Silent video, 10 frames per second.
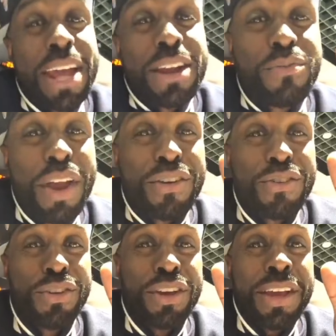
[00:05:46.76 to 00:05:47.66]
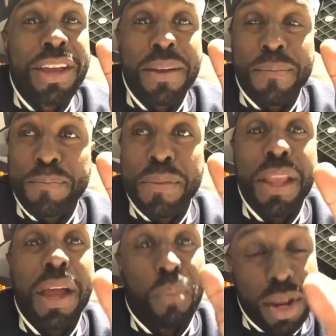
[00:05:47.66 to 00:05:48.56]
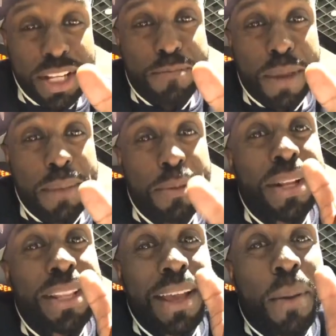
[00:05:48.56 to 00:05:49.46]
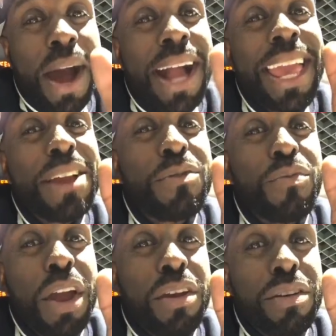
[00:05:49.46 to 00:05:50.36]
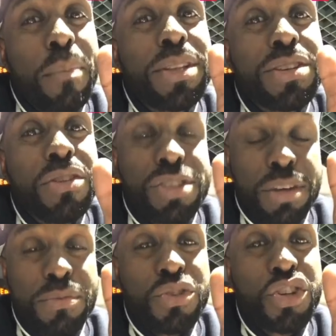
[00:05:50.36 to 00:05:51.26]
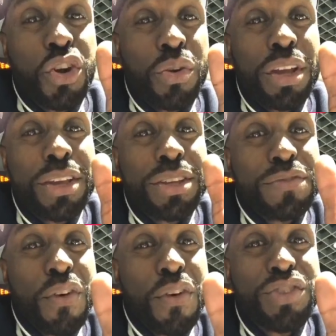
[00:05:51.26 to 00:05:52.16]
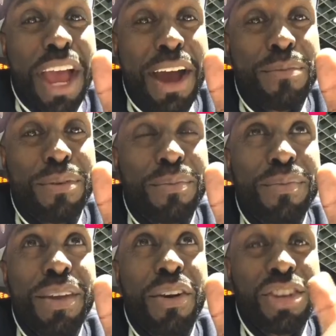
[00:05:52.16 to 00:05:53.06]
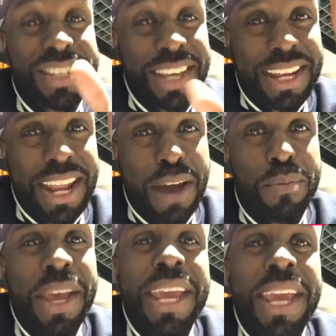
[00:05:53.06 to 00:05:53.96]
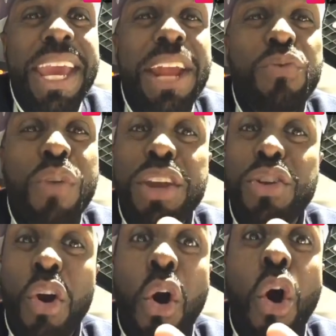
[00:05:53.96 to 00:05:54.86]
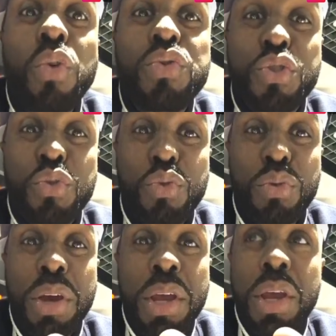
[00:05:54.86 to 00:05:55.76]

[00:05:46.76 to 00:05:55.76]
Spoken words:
had a record, Brenda's Baby, but Pac had a record. I'm going to tell you something. You should go to his first album or second album. He had a record called Old School